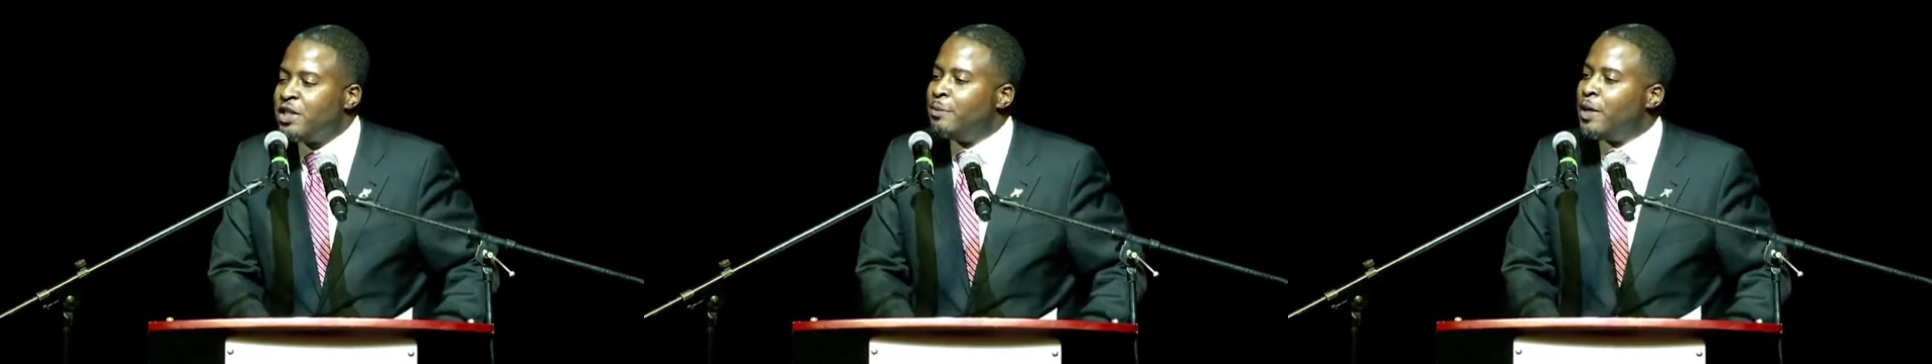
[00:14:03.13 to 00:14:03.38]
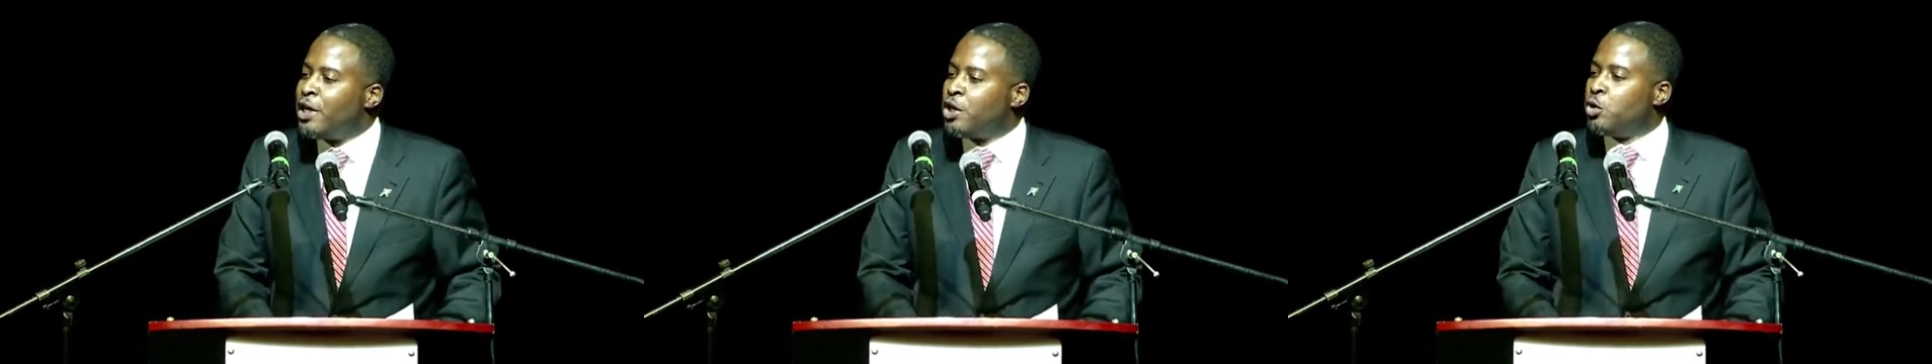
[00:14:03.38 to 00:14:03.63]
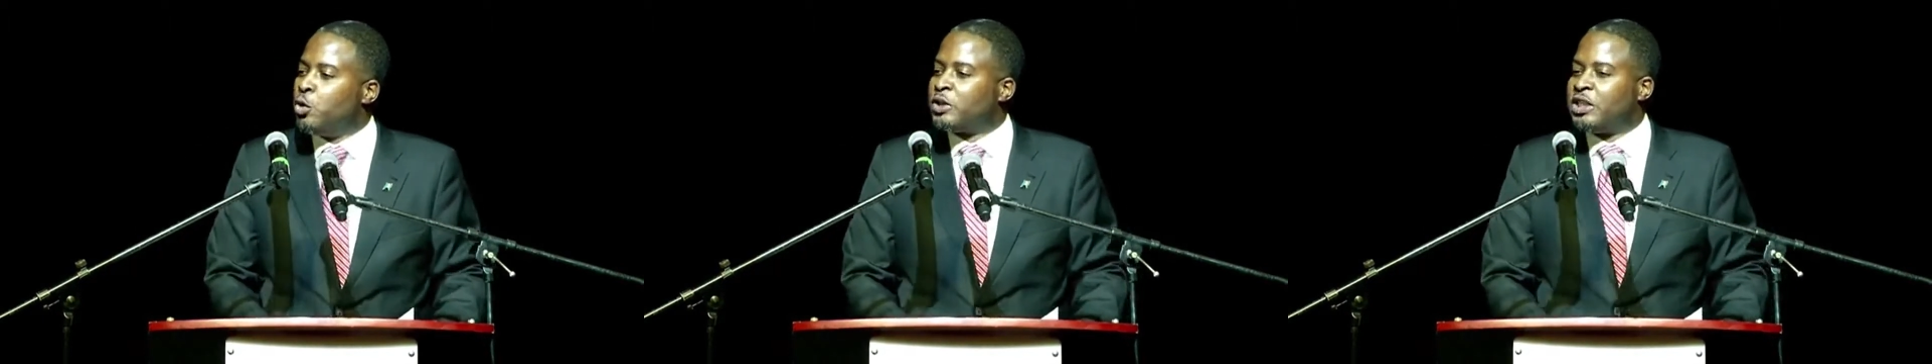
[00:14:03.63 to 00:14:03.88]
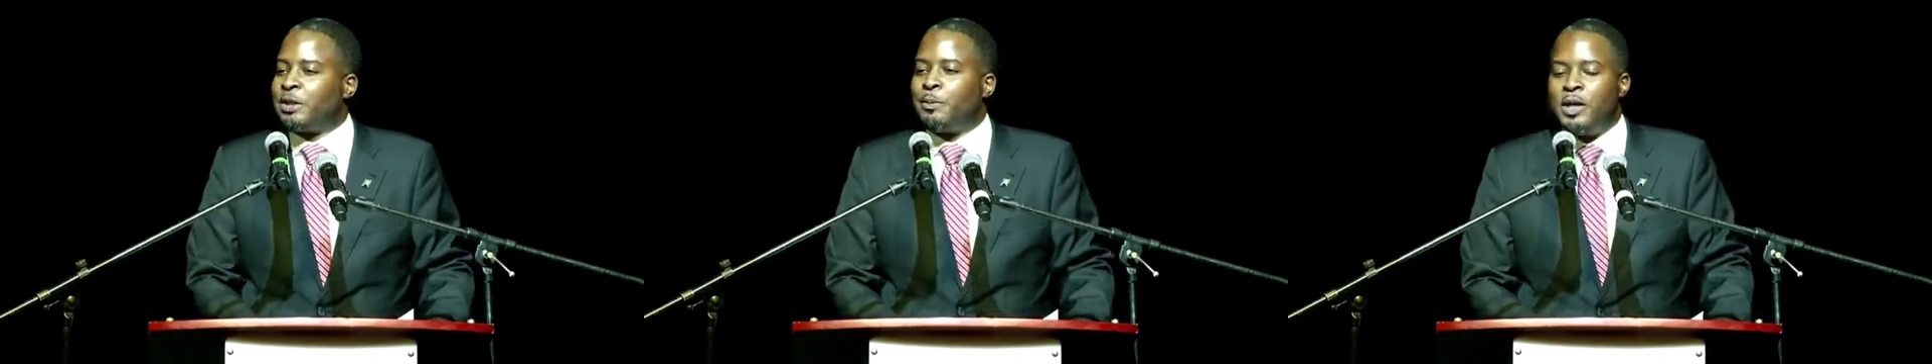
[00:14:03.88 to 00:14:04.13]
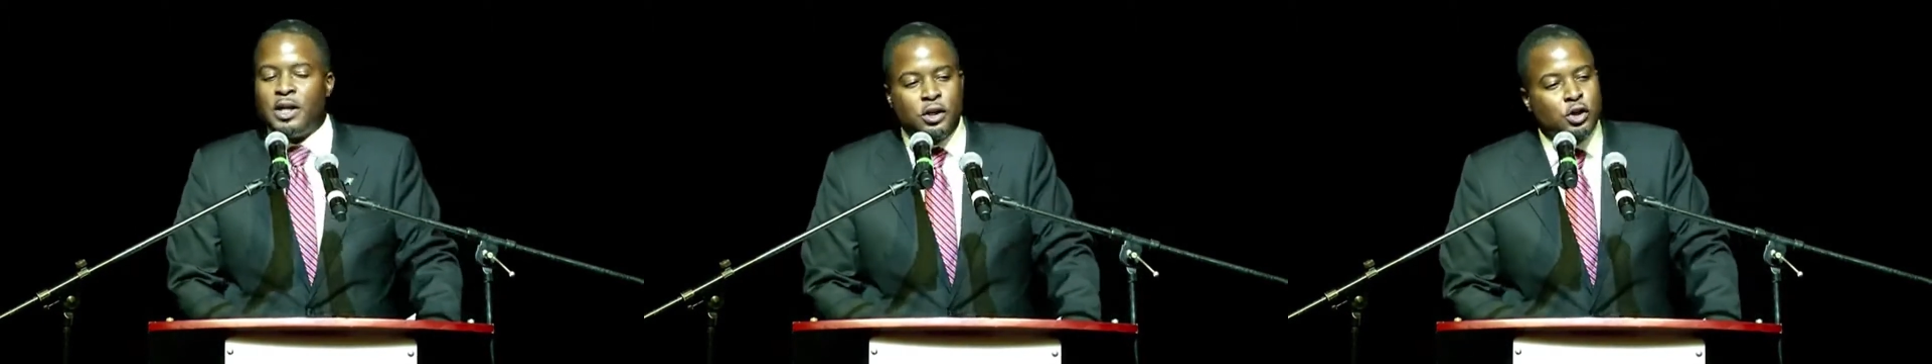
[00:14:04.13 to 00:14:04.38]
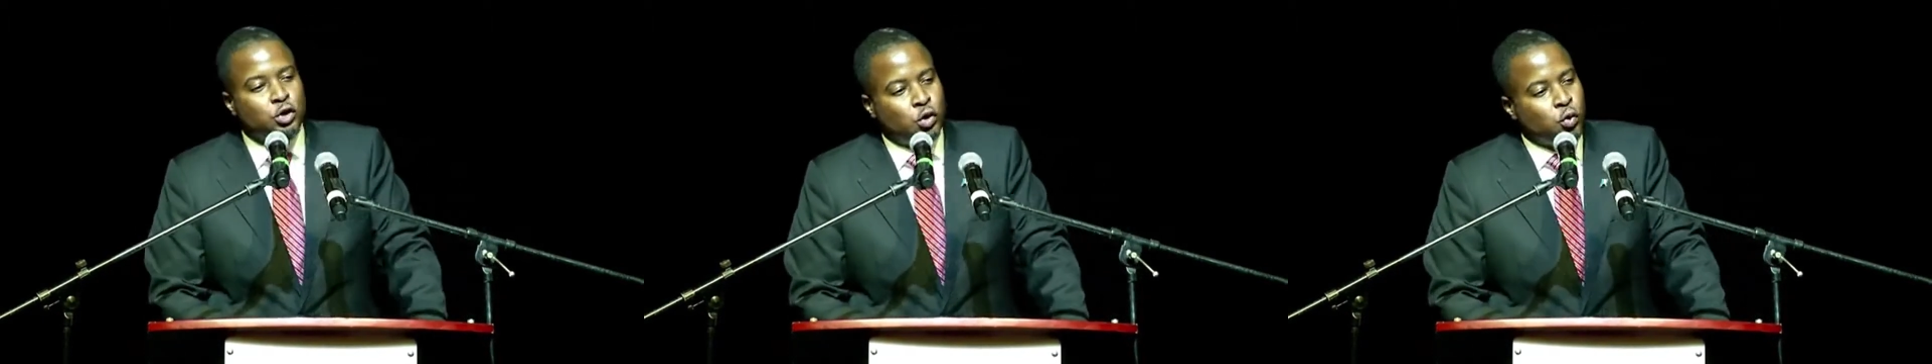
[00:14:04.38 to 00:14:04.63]
being used as a political
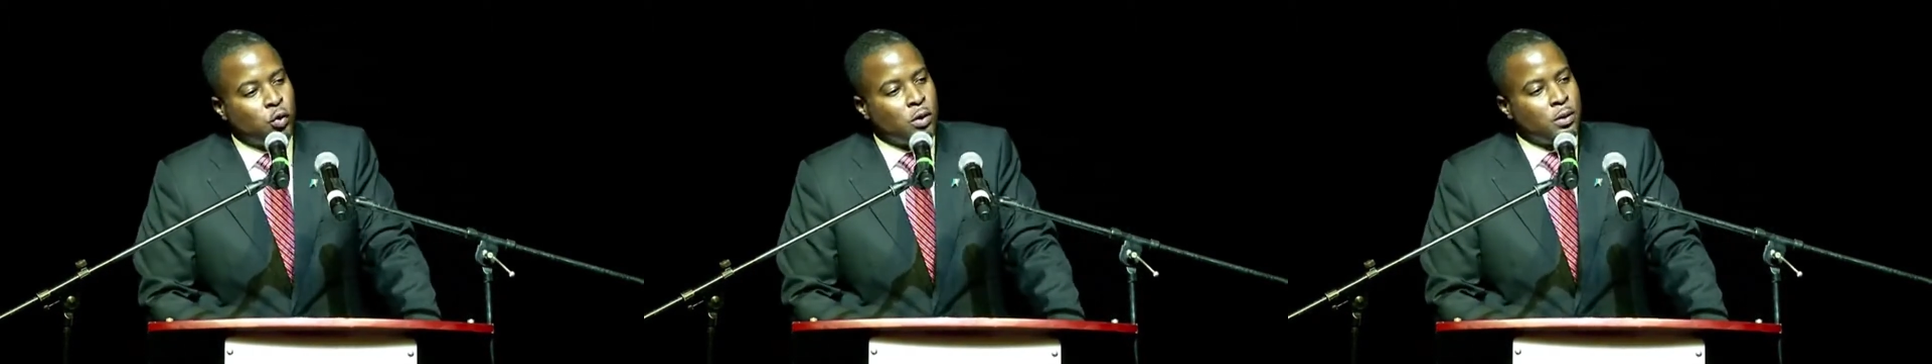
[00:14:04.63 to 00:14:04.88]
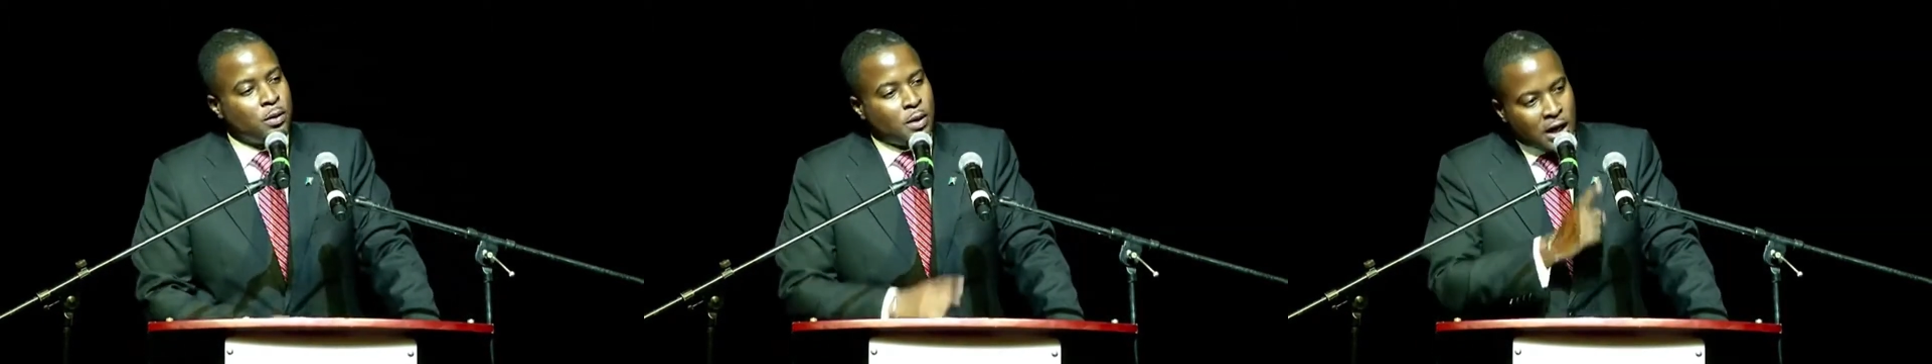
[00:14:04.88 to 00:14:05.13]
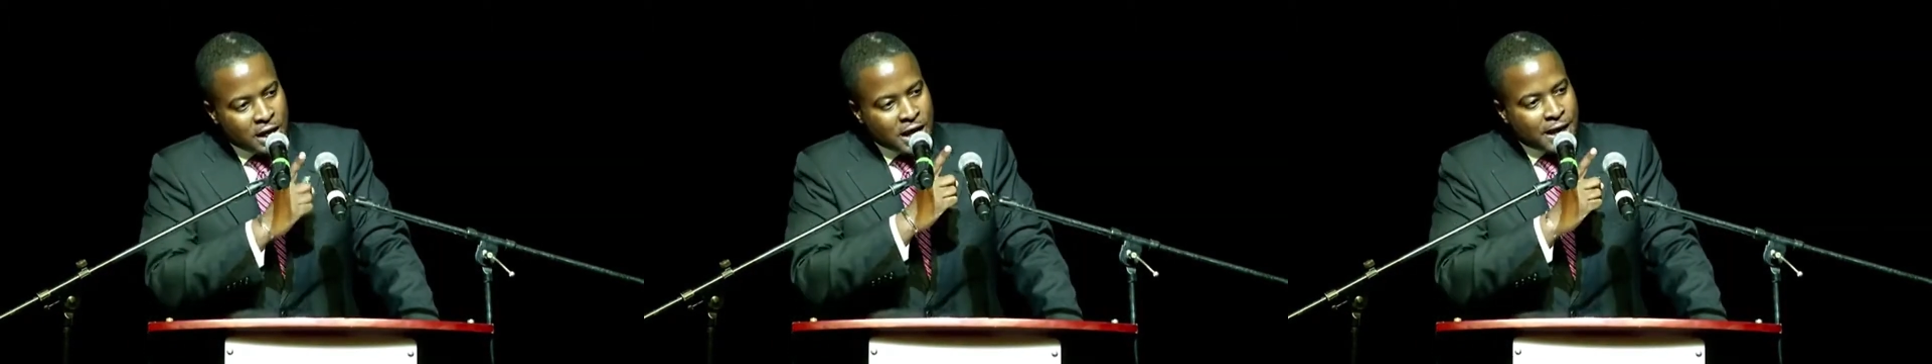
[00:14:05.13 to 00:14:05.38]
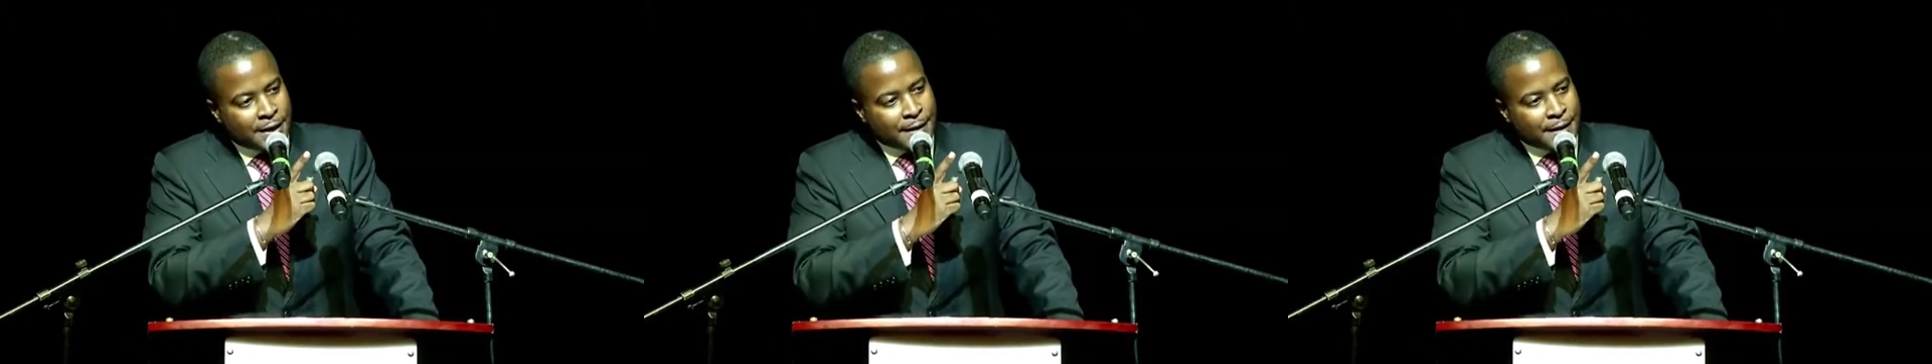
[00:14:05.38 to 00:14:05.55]
tool again.